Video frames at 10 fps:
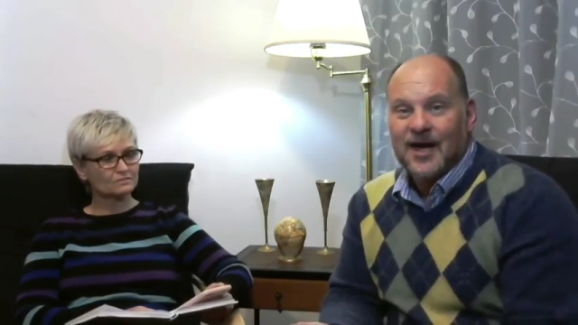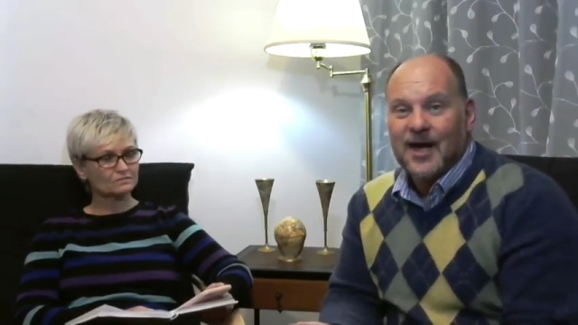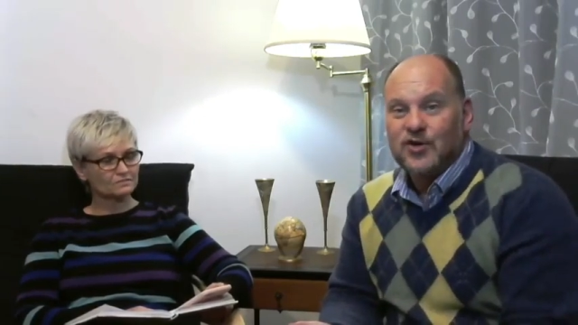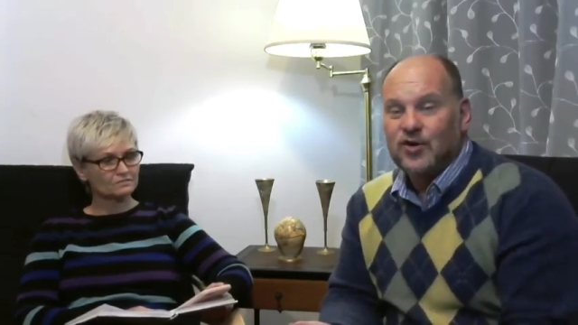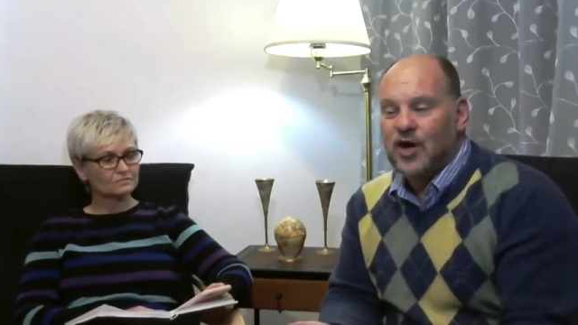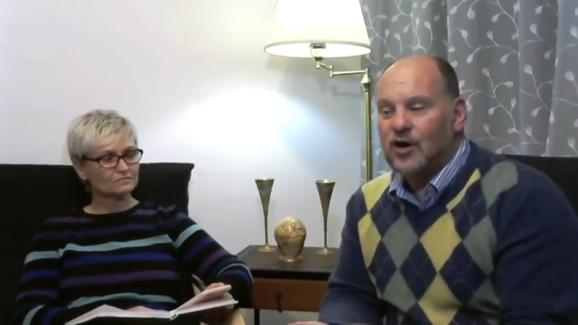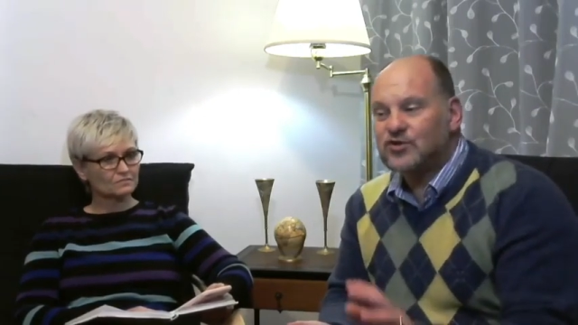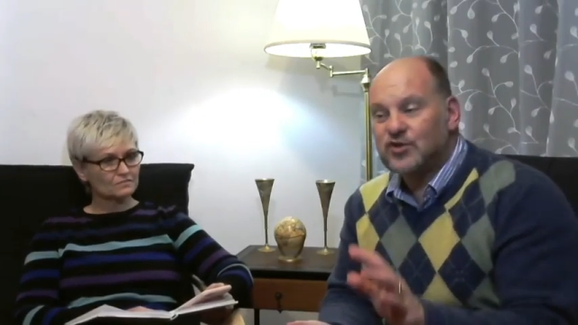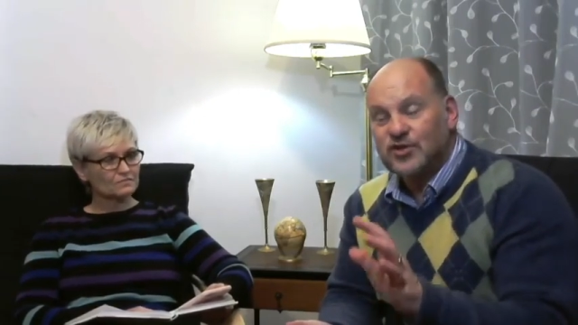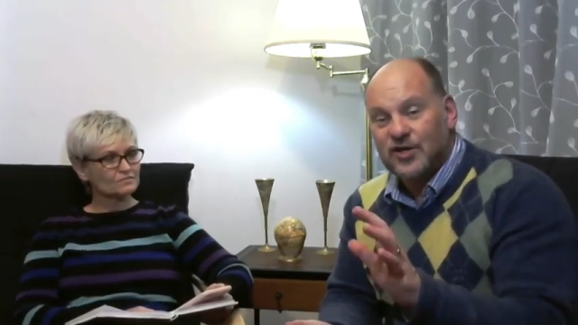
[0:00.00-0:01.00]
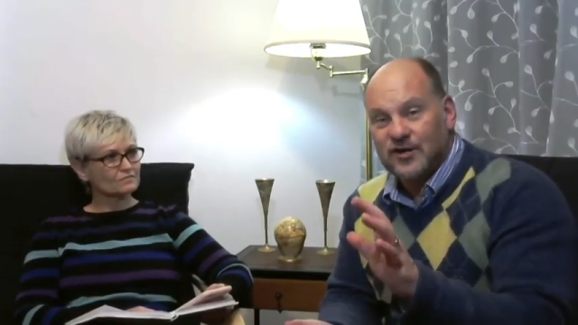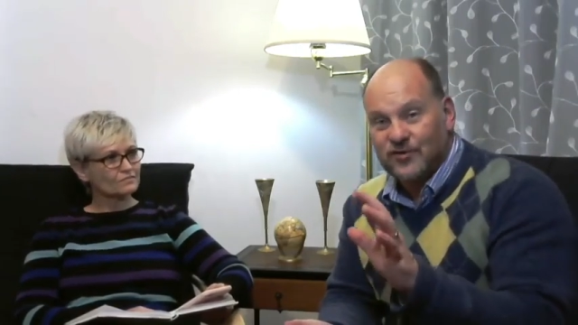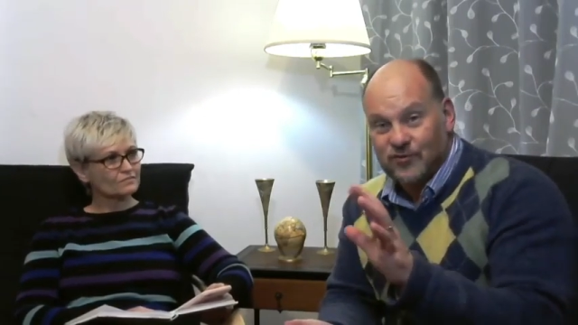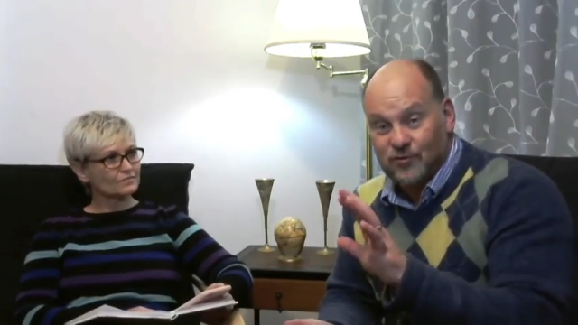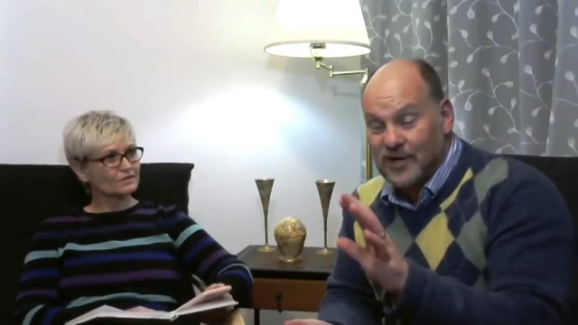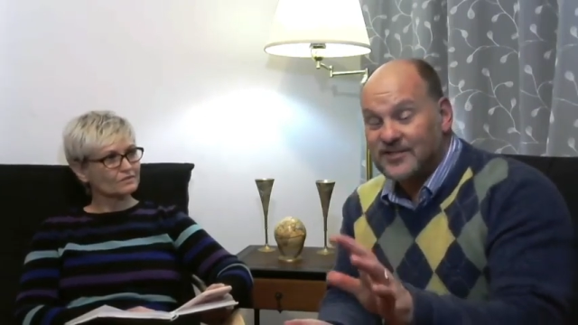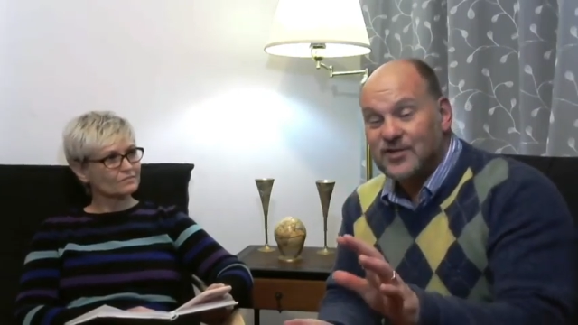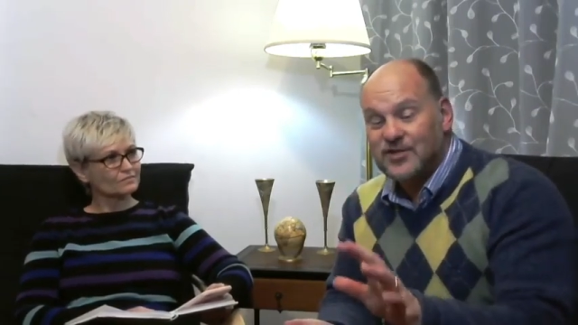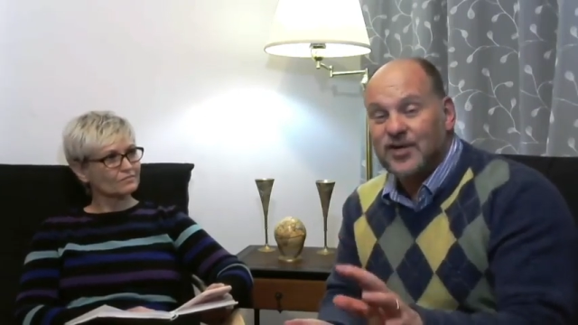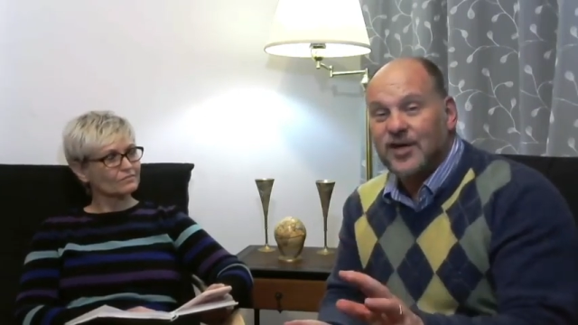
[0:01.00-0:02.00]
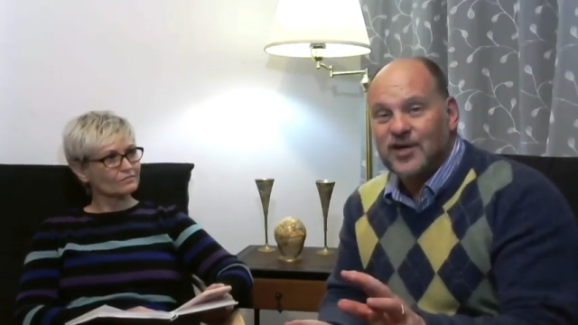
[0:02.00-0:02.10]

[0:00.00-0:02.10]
Speaker 1: And you go to to Western Turkey